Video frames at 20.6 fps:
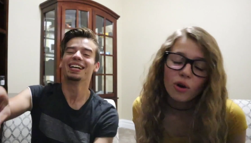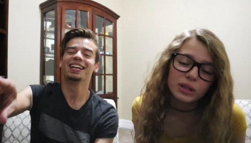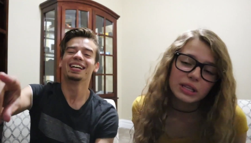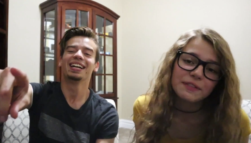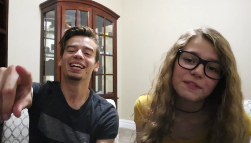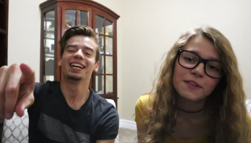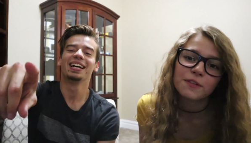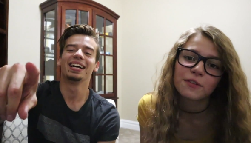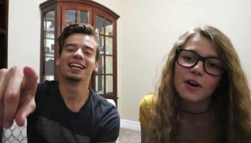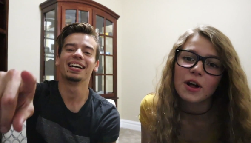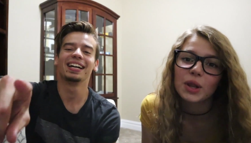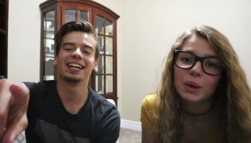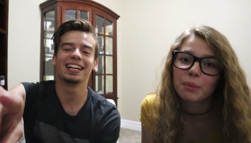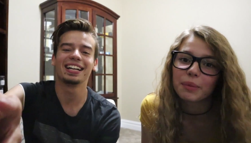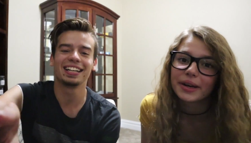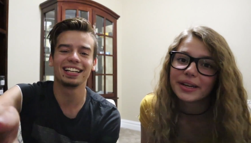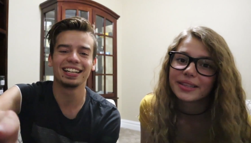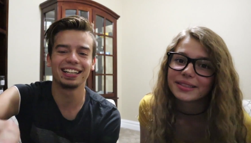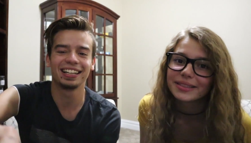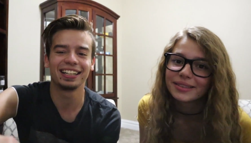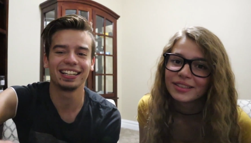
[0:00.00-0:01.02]
Speaker 1: Only if you follow
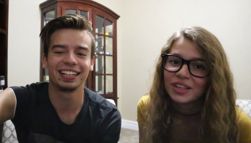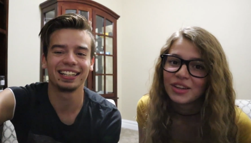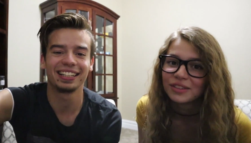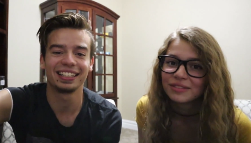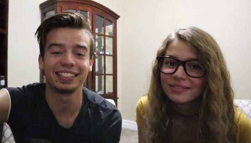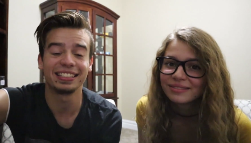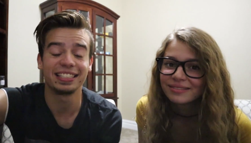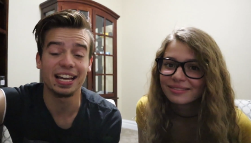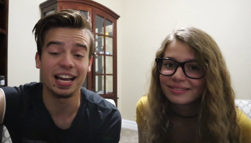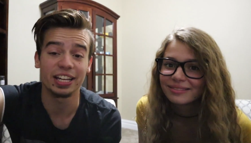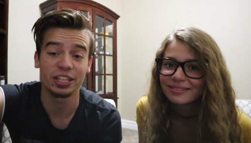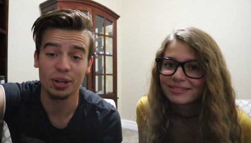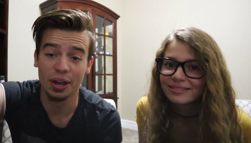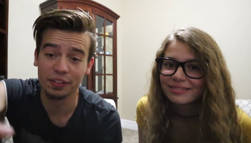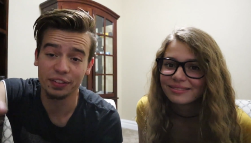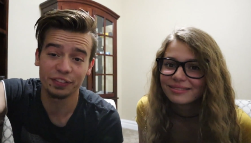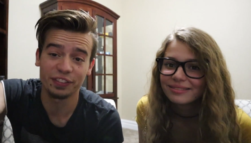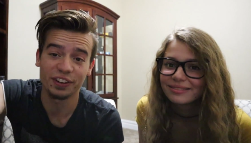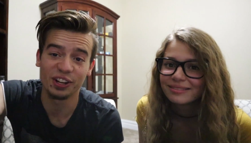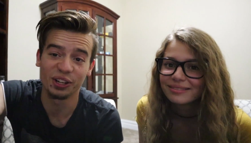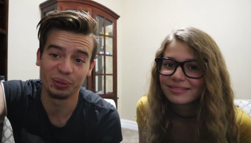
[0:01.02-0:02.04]
Branson though.
Speaker 2: Yeah, you
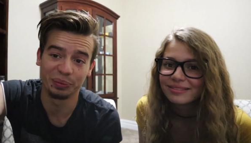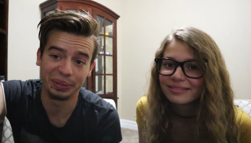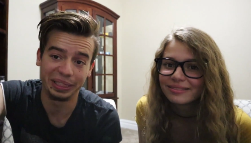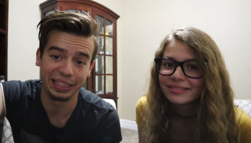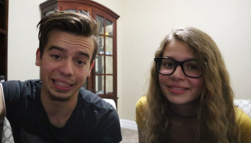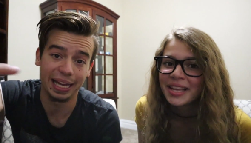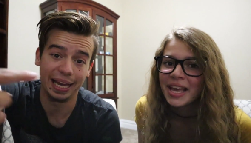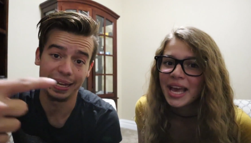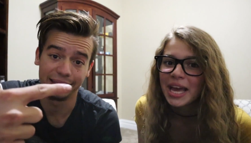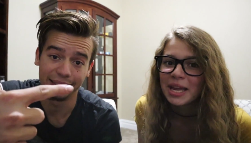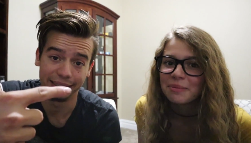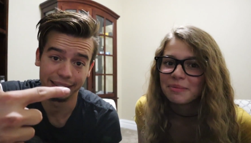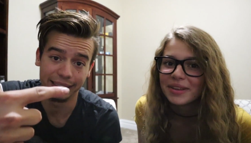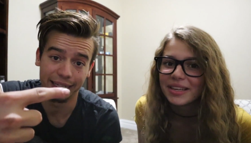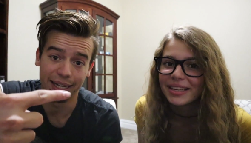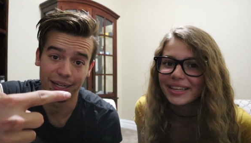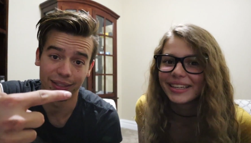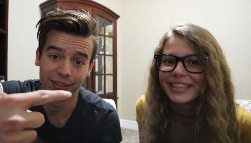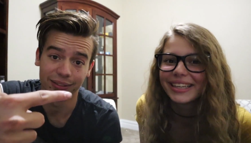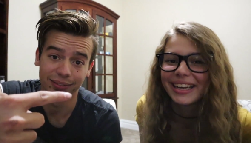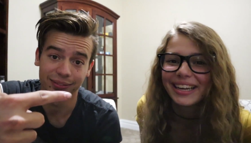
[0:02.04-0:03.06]
have to follow me and, and
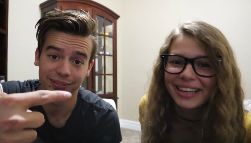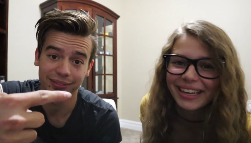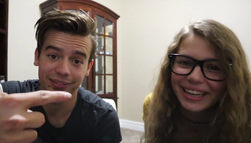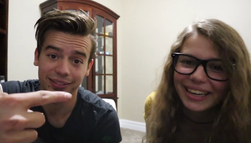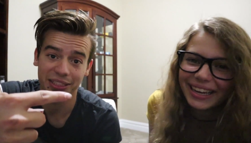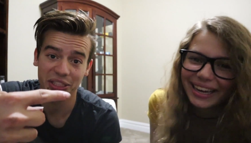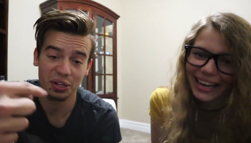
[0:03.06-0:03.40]
Danielle. Me. Um, you